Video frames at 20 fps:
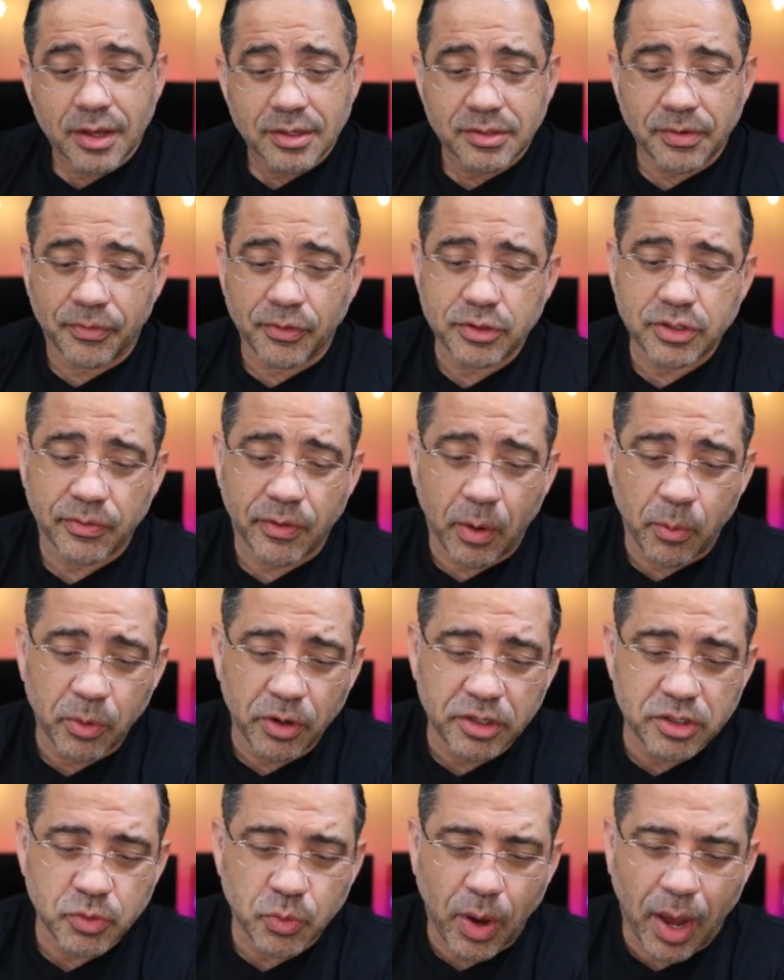So first of all, we're
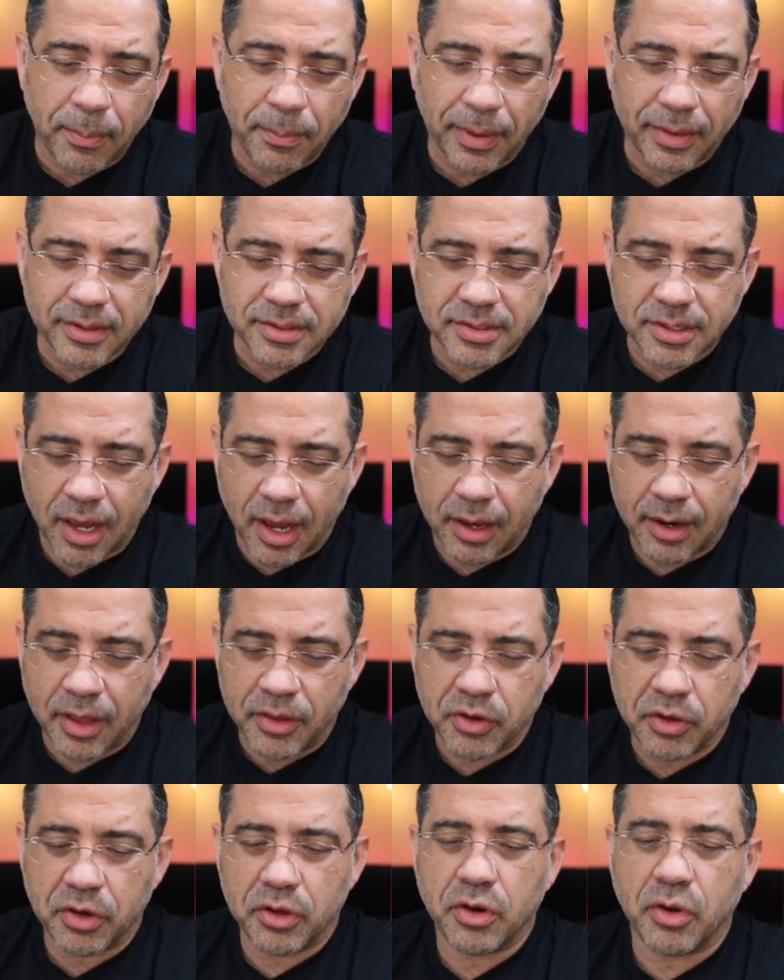gonna swipe on the side
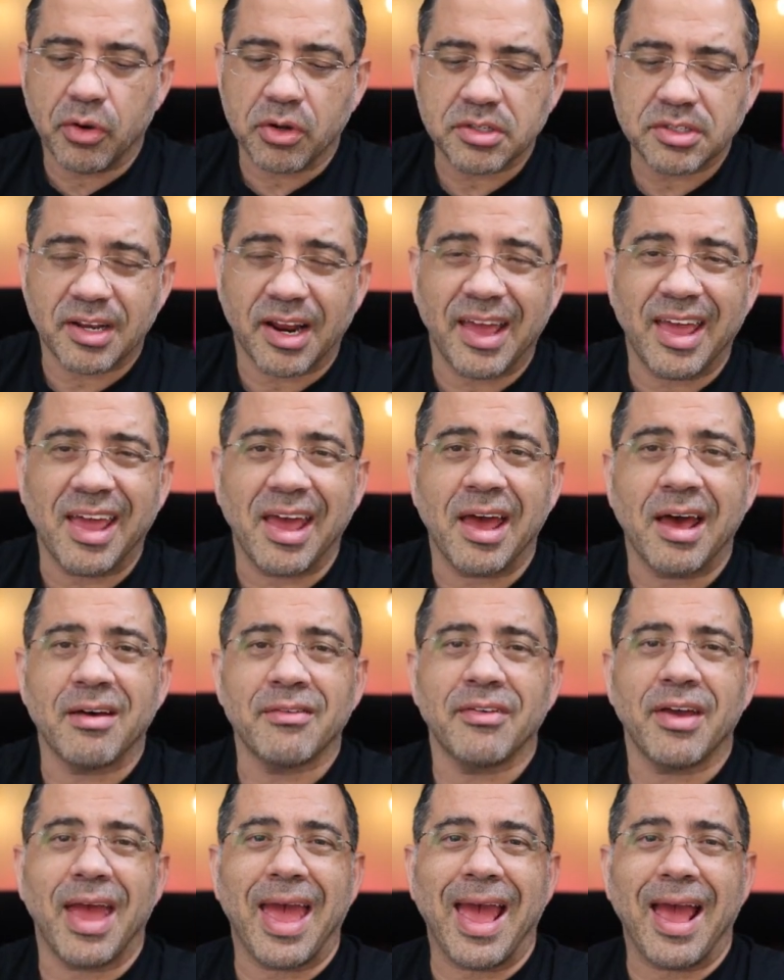and you're gonna notice that I
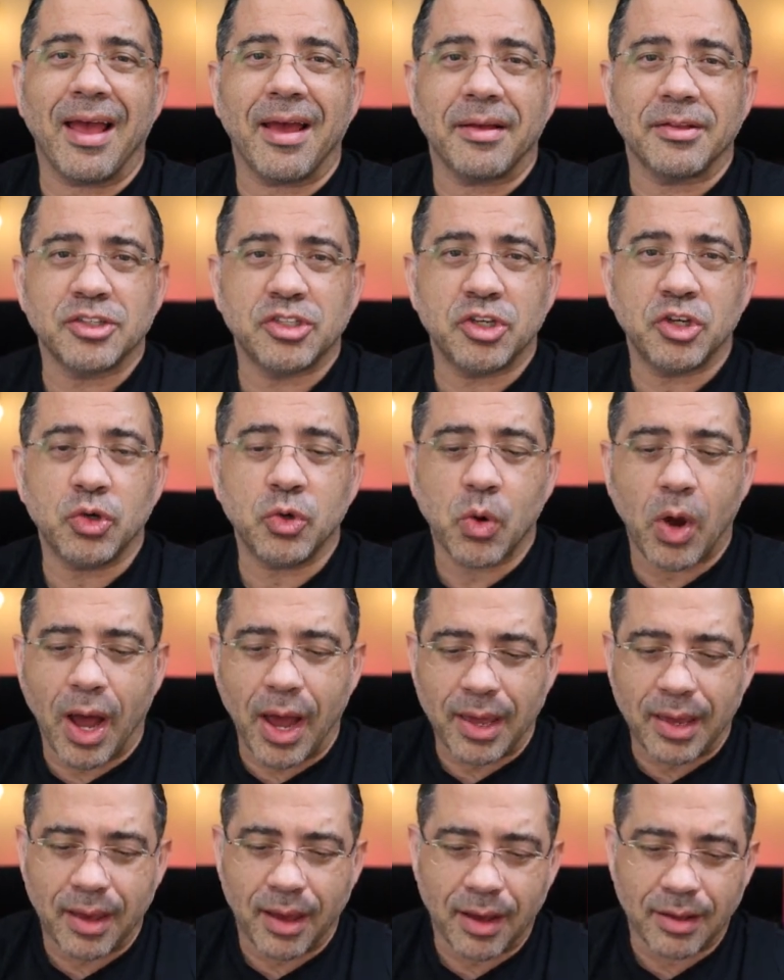have two
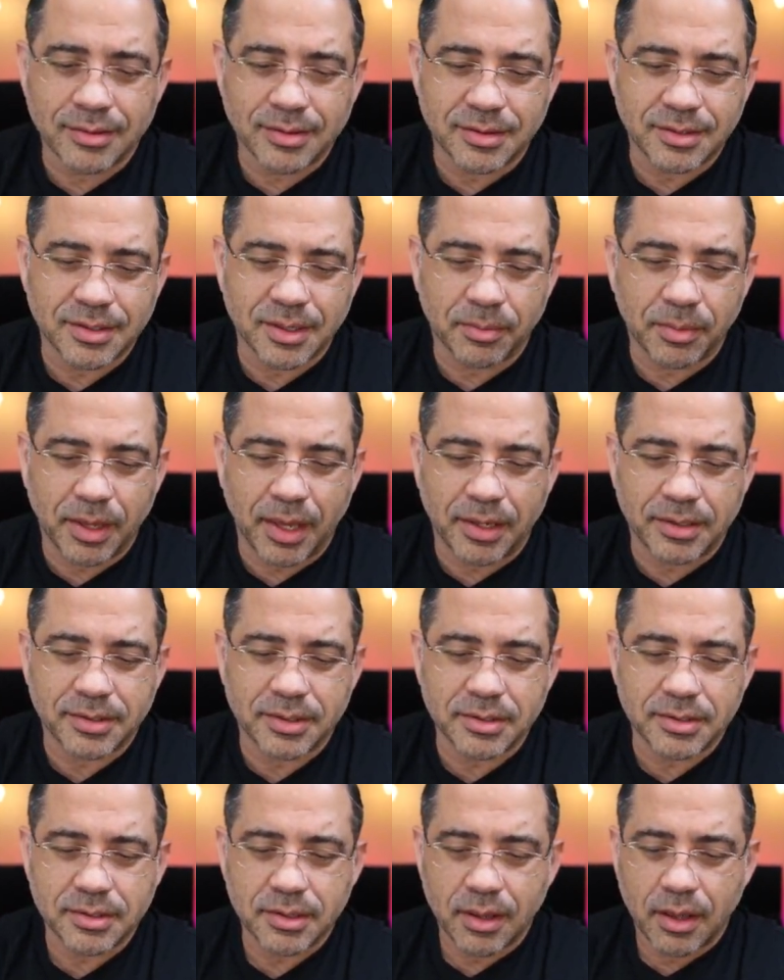icons in some
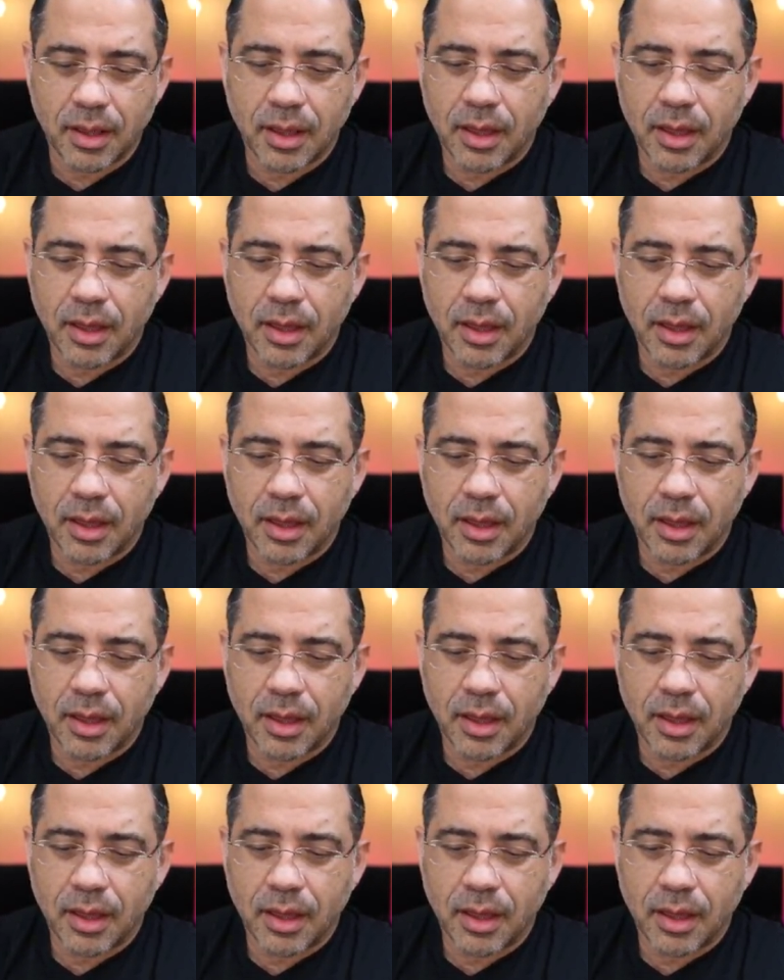cases.